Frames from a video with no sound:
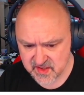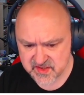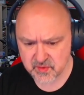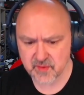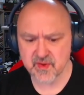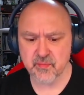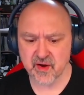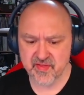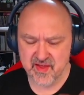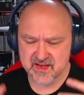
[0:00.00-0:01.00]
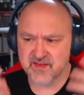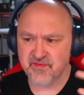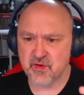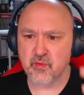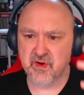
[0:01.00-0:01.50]
So what I mean by that is
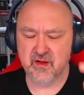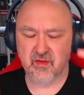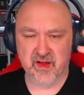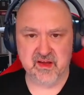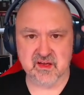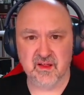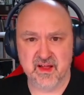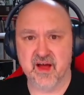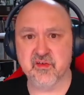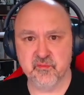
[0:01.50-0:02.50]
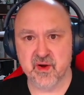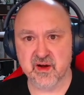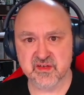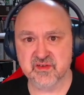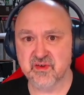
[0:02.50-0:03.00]
if you were in like a cloud of
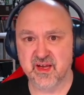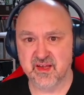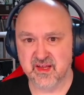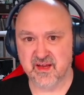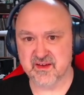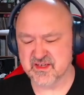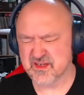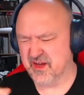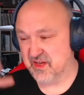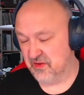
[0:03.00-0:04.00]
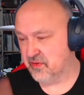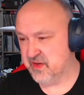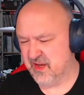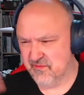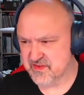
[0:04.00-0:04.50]
bugs or anything, and it's like you're
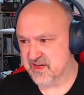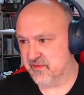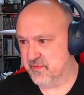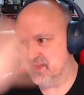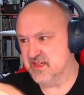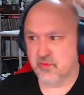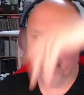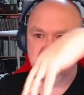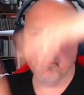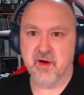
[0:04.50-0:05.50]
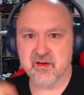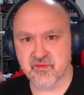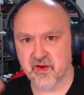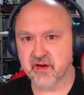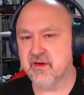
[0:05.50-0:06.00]
looking for stuff, but there's all these bugs
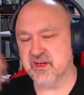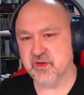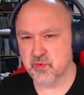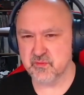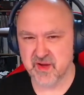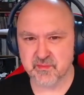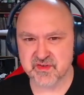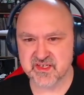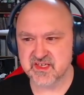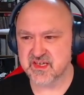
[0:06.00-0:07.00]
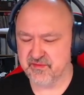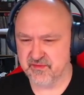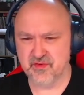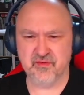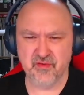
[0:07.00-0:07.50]
flying around, you wouldn't be able to see stuff.
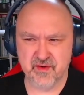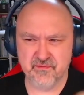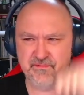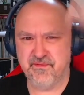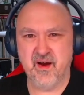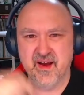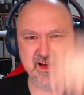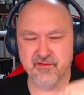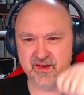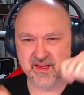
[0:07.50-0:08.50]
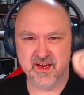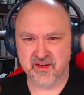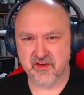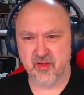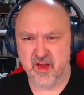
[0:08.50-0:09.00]
If you're trying to fight and everything, and
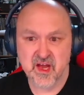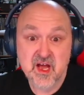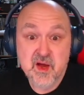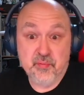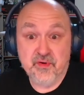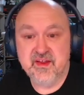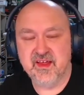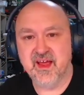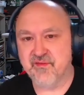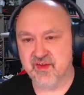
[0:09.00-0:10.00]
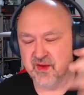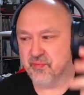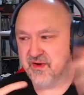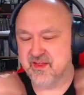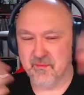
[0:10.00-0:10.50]
you're like breathing heavy, you
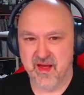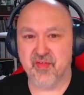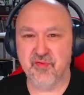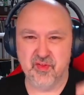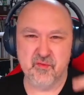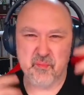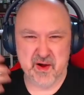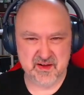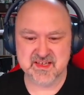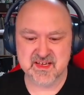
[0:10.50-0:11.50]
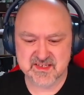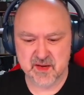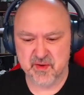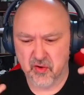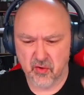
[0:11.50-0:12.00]
breathe a mouthful of bugs, that's going
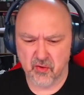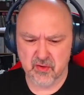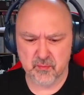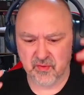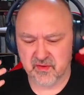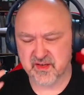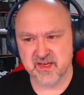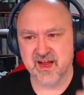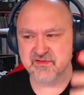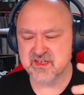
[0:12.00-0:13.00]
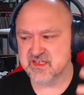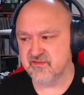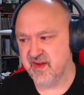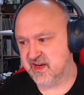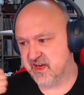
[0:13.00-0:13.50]
to be horrible, and you'd have
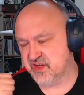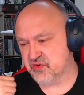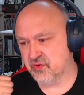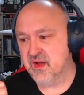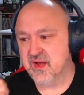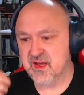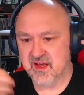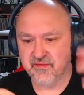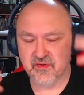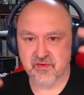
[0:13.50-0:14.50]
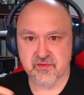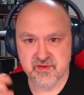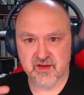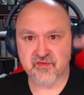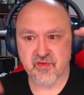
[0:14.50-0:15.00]
disadvantage. Or if you're,
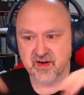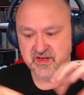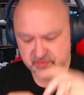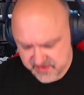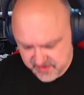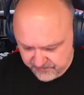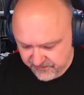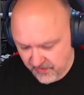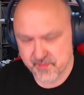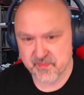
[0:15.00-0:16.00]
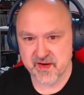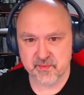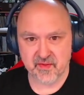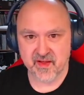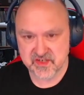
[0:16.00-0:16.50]
trying to do some fine
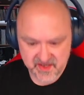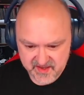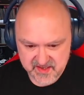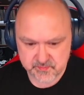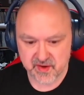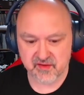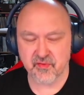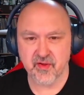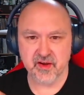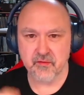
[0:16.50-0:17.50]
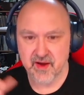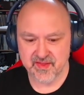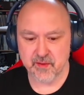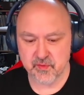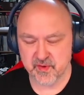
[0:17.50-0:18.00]
manipulation and there's bugs flying around,
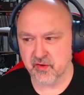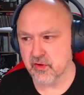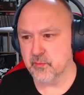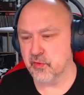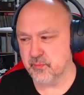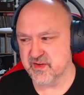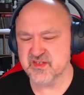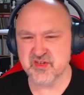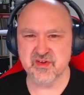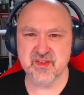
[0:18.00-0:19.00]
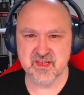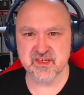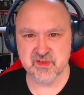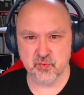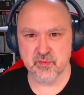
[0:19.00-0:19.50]
that would be horrible. But certain
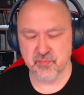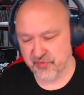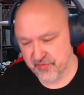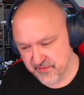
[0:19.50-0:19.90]
things it wouldn't bother.